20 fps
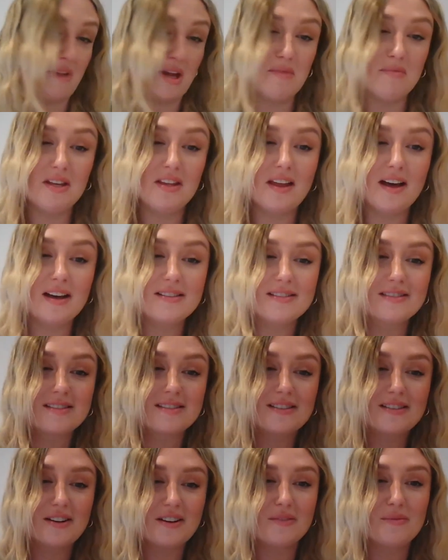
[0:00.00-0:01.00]
maybe
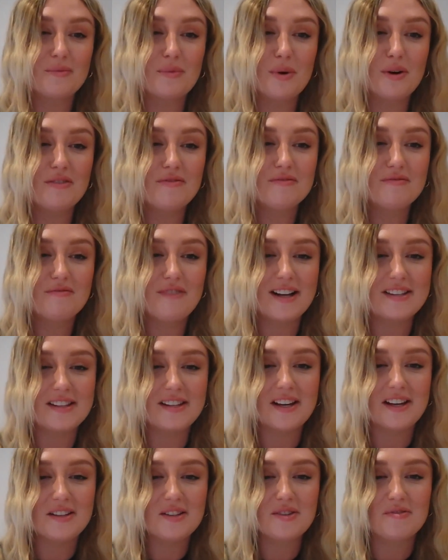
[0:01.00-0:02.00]
that's what
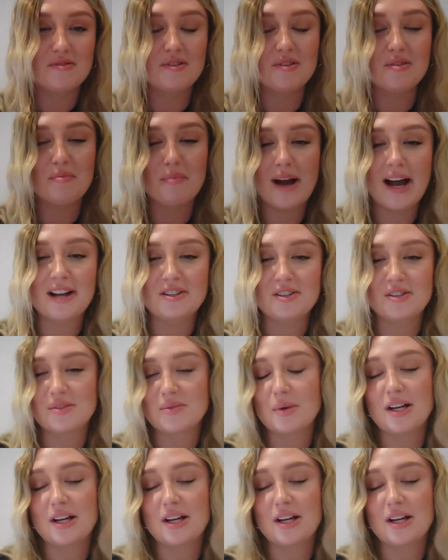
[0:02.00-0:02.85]
resonates through the badge as